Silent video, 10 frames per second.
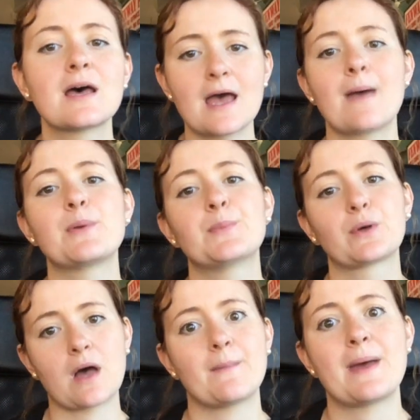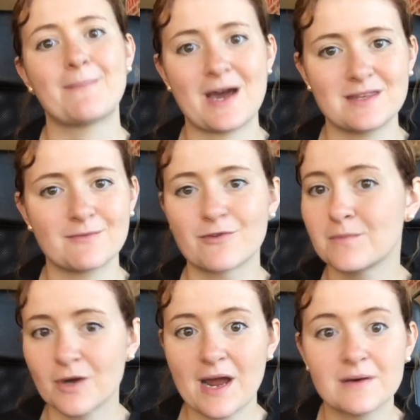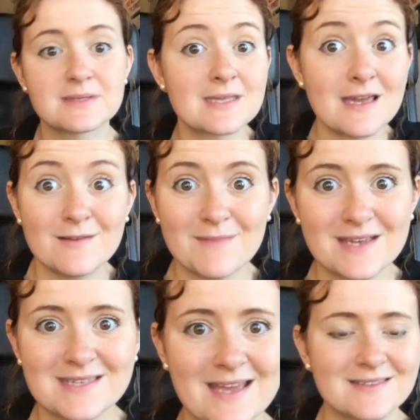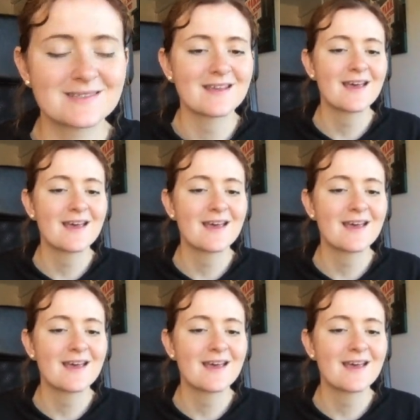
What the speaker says: and people come and buy them from your house. It makes sense.